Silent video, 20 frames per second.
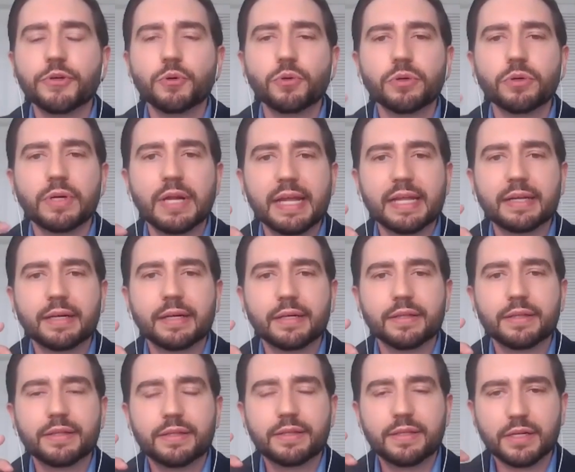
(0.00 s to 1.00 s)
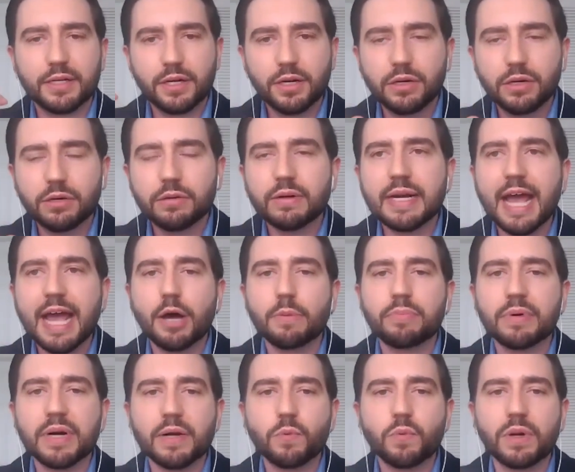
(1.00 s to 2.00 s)
view, like the current
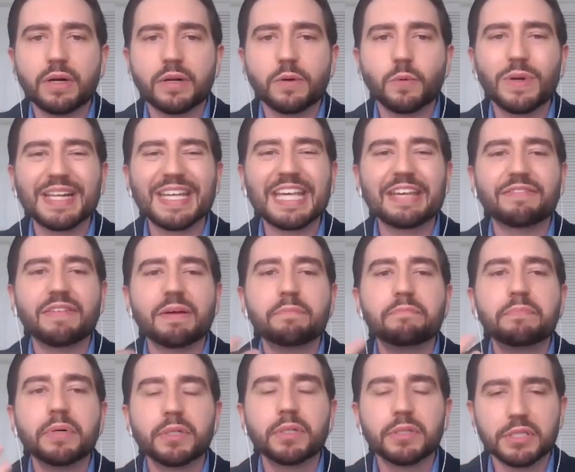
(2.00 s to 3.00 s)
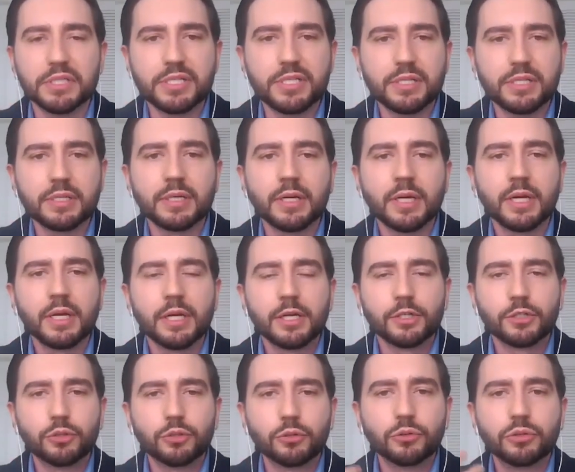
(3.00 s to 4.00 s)
outbreak will, will give a boost
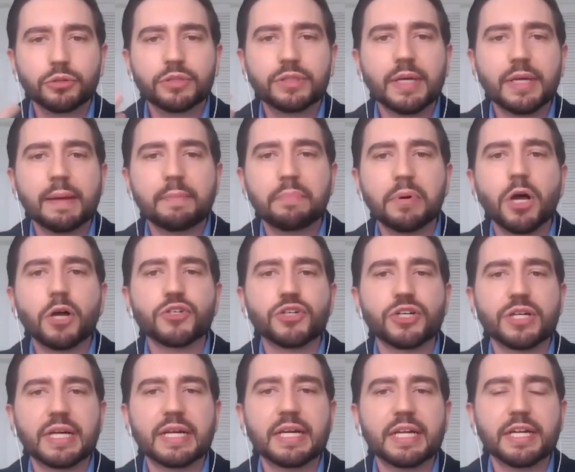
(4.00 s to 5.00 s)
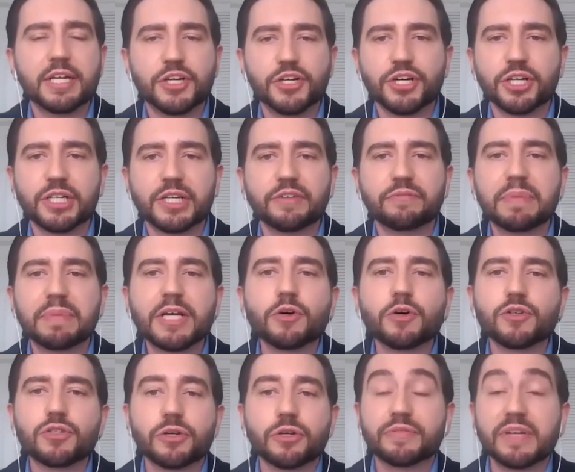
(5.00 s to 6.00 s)
to the blockchain initiative
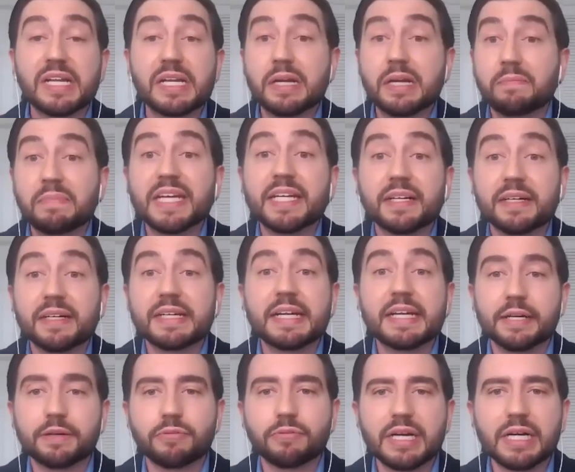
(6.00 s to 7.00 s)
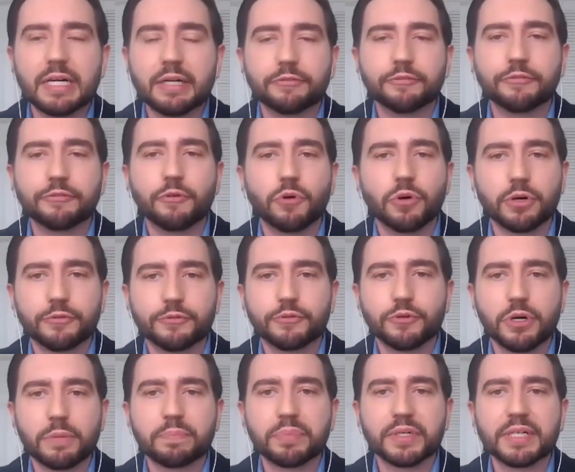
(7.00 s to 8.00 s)
because of an immediate need really for,
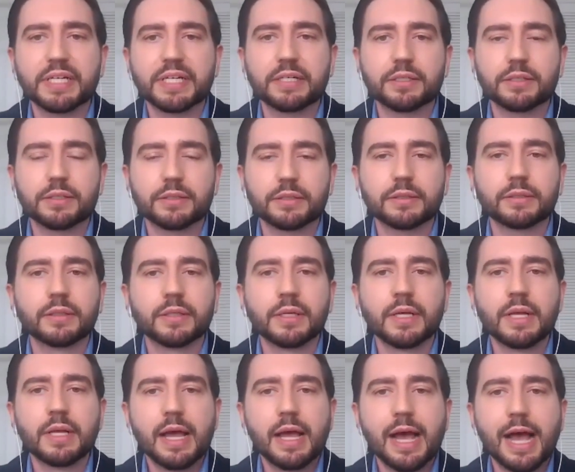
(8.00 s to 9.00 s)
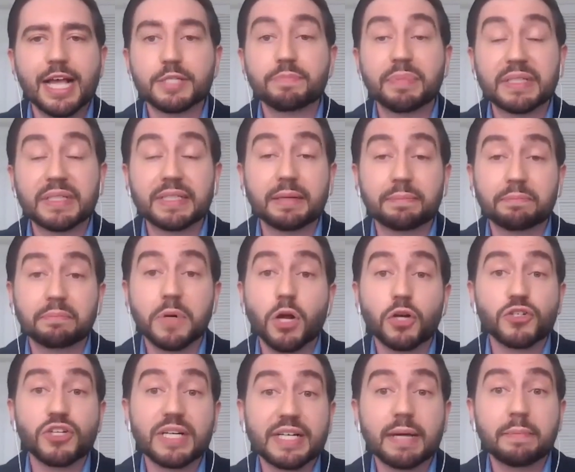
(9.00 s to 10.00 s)
for a particular aspect that
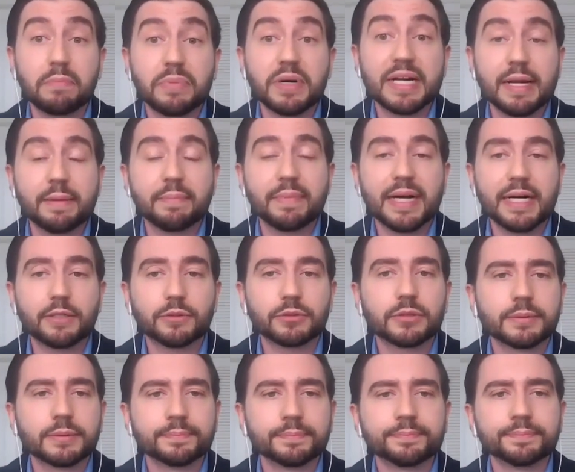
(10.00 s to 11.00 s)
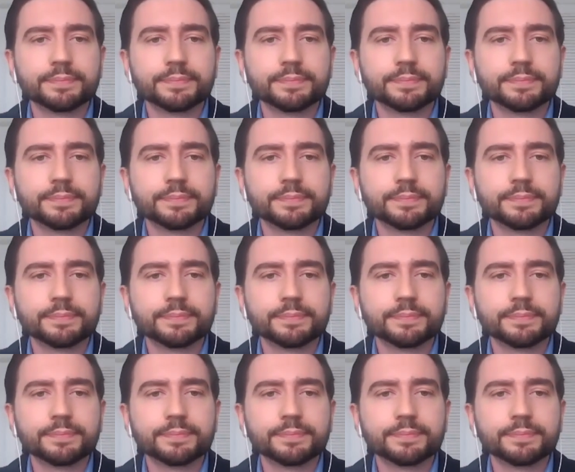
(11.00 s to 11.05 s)
blockchain can bring about?